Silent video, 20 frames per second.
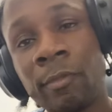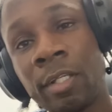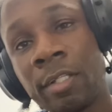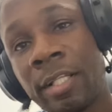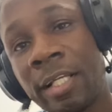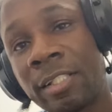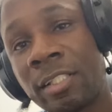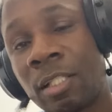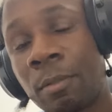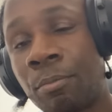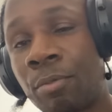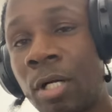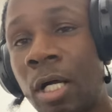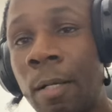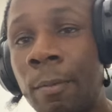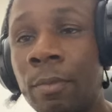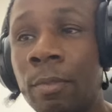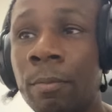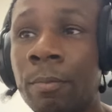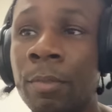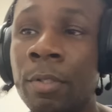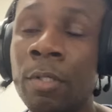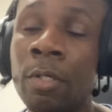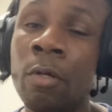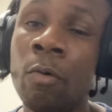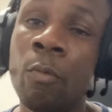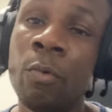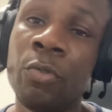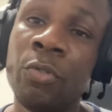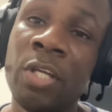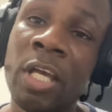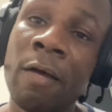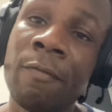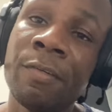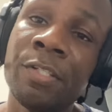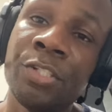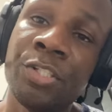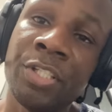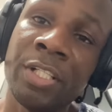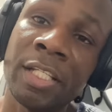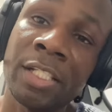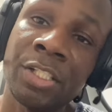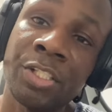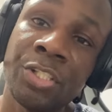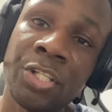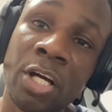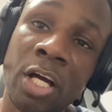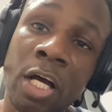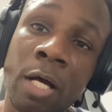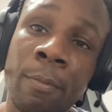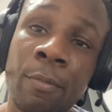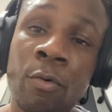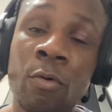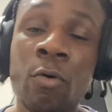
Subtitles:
That's the problem. When you have a GS job